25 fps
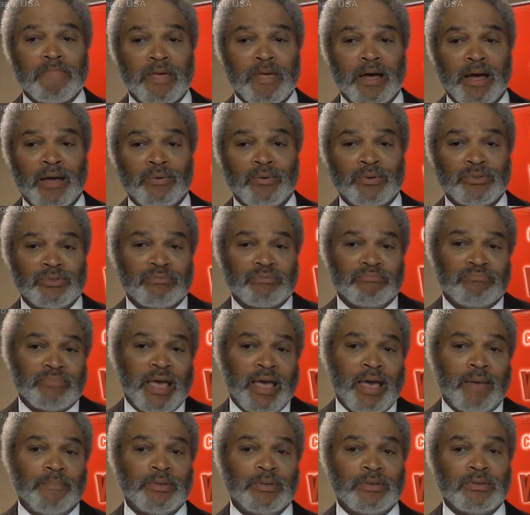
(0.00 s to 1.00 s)
I was
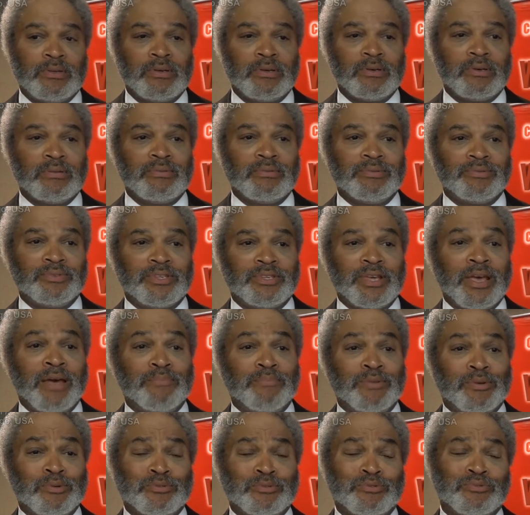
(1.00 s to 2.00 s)
happy to
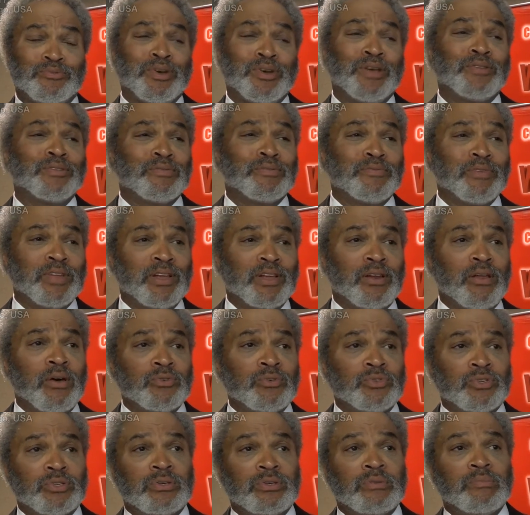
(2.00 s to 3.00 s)
accept. It was relatively
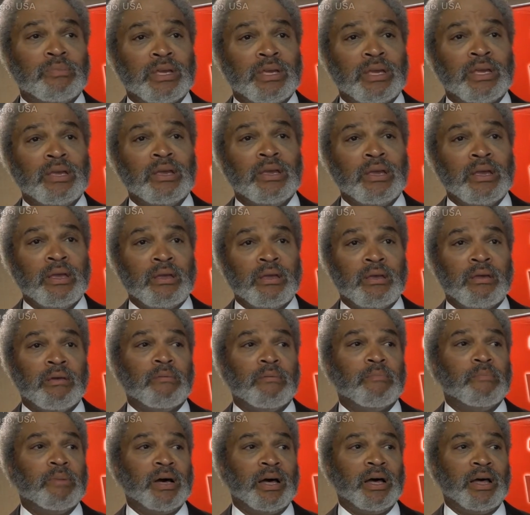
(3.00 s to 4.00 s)
close to me,
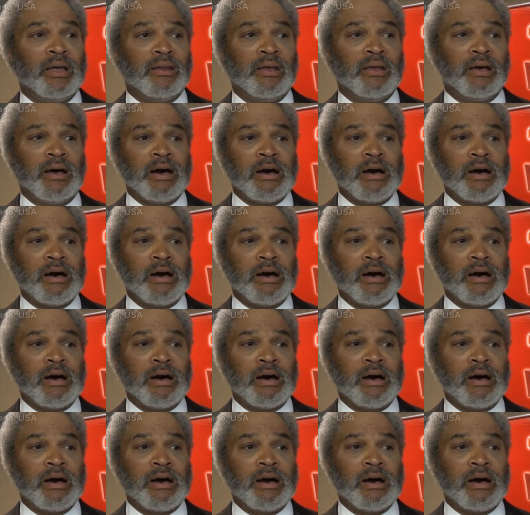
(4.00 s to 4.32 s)
but